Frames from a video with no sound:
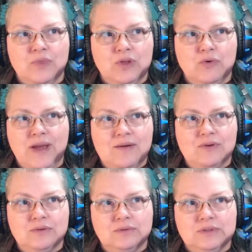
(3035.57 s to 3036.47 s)

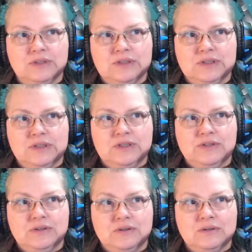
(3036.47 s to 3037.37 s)
gravel,
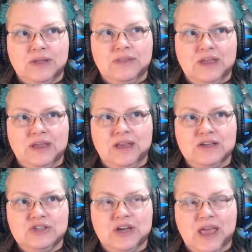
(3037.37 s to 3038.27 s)
I think 1.5
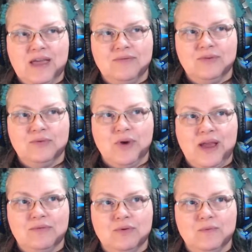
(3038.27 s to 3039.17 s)
inches of
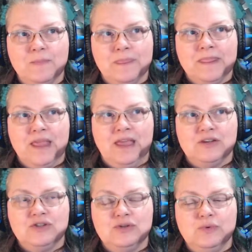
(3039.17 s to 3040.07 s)
gravel
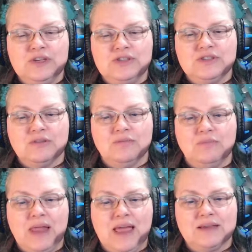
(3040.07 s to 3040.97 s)
and 2 inches of
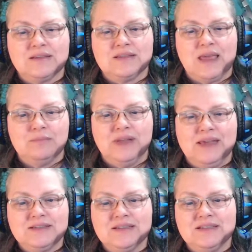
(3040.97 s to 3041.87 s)
black
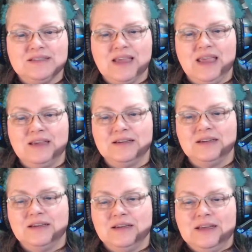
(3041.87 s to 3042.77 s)
sandblasting sand,
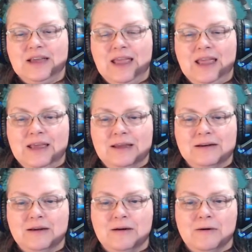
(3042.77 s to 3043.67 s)

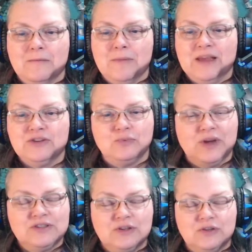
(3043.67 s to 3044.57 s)
and had to
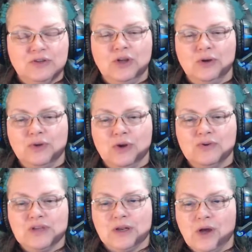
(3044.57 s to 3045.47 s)
rescue the
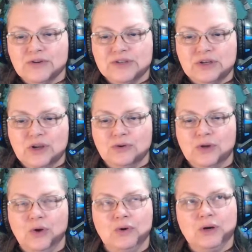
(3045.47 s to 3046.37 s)
yo-yos. I lost a
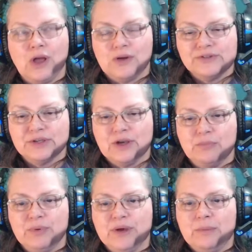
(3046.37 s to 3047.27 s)
yo-yo and lost a
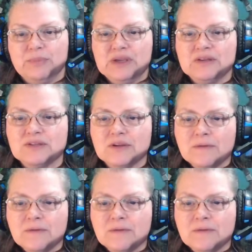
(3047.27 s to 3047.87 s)
couple guppies.